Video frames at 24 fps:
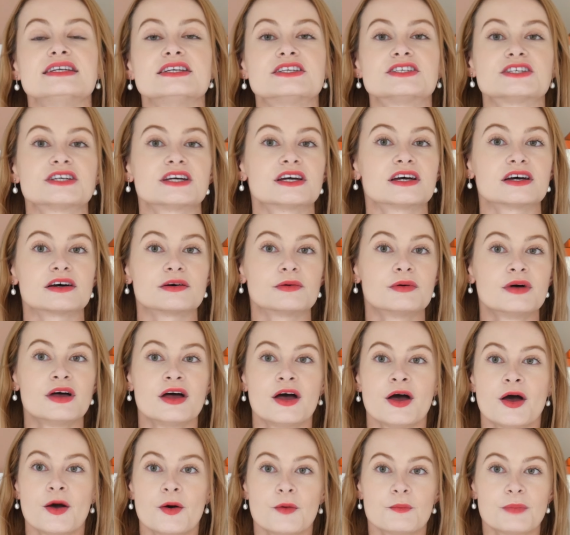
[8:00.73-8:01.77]
to
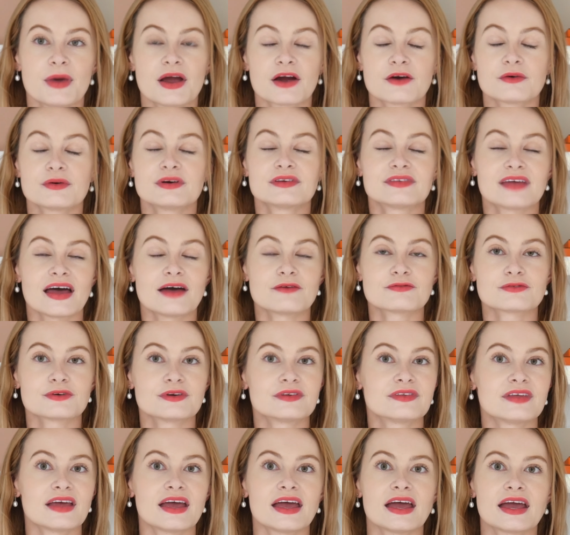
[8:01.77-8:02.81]
pair with
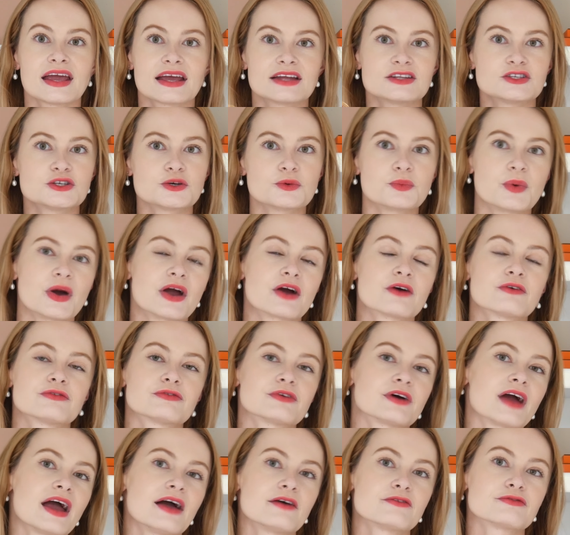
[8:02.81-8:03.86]
everything and to wear
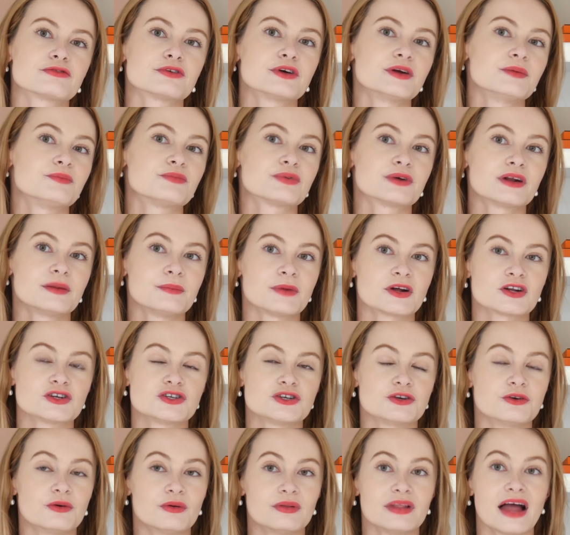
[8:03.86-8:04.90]
for every pretty much,
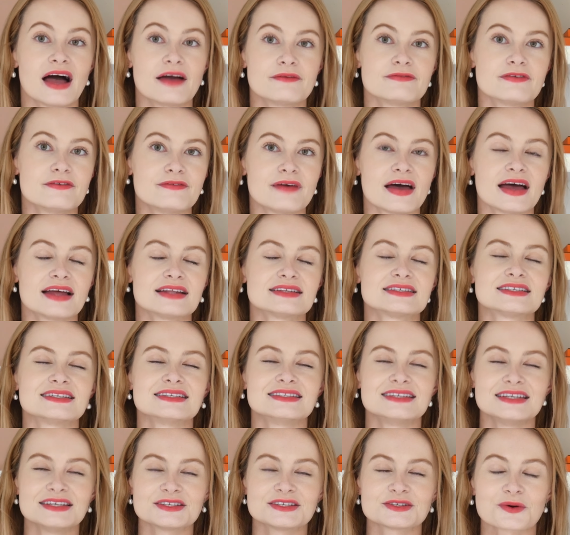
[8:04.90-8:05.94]
you know, life event.
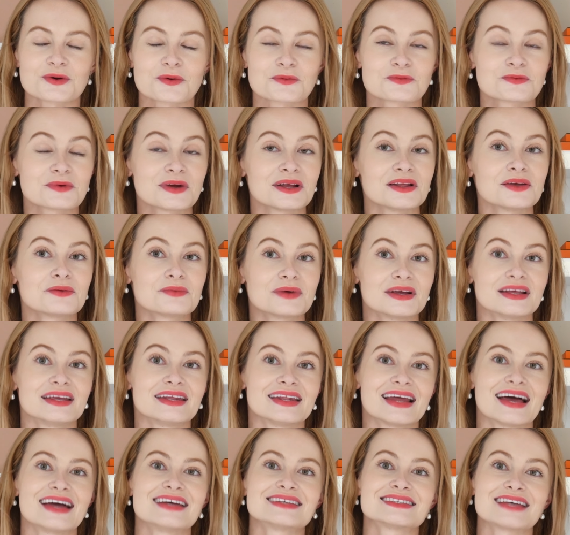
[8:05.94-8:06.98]
These are really, really
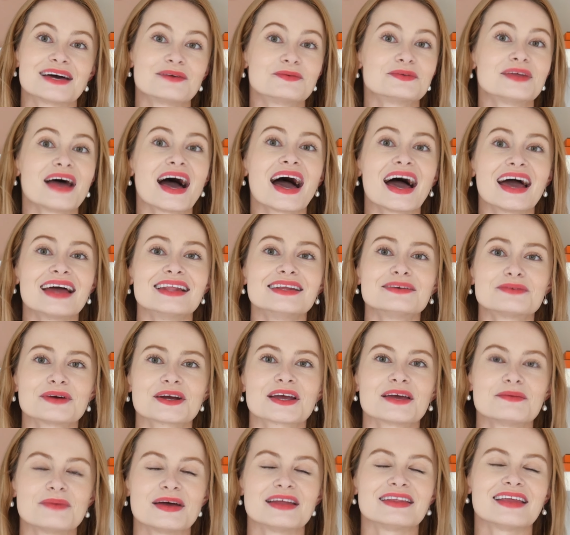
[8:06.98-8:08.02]
nice. I would highly
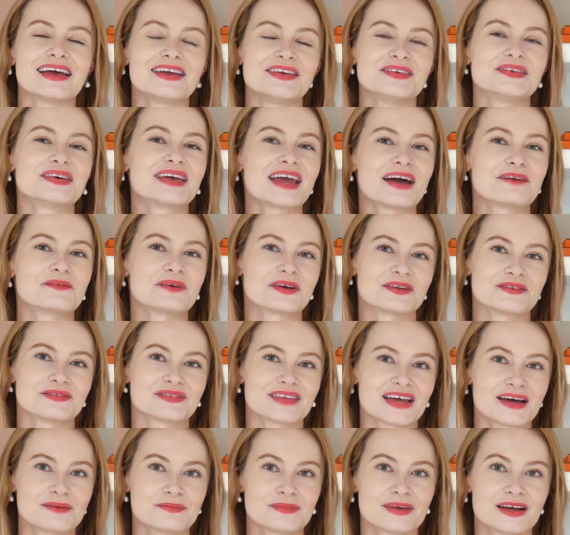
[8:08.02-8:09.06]
recommend that you get one of
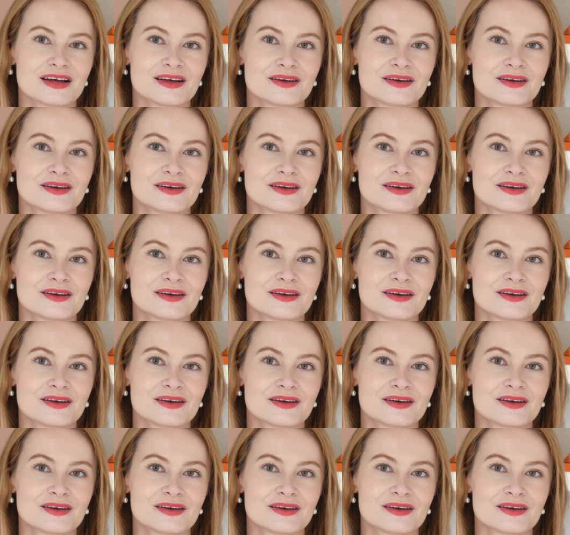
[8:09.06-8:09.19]
them.